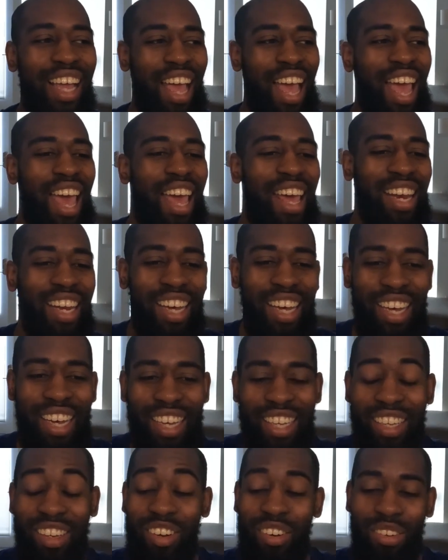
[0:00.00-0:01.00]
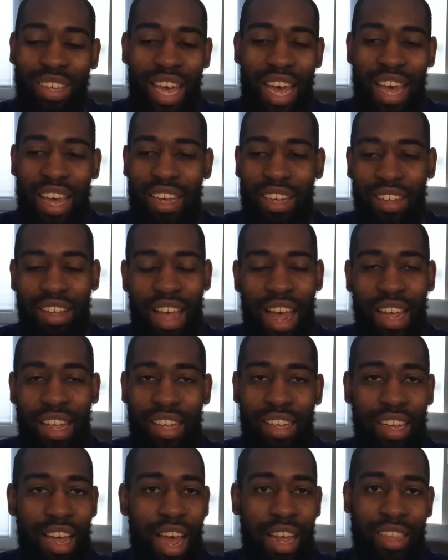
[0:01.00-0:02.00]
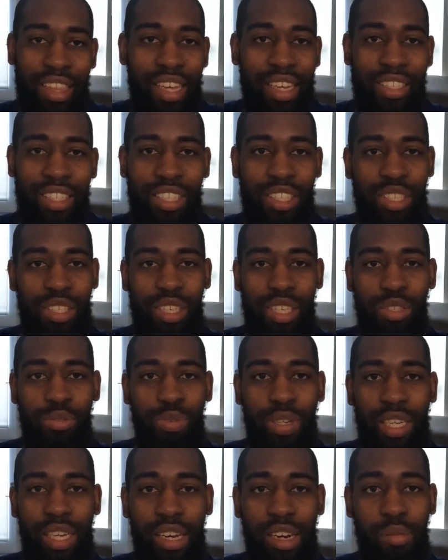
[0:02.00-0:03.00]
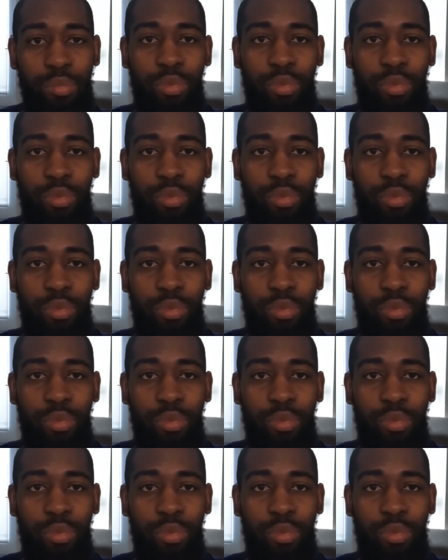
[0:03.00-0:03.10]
And yeah, I think it's really good.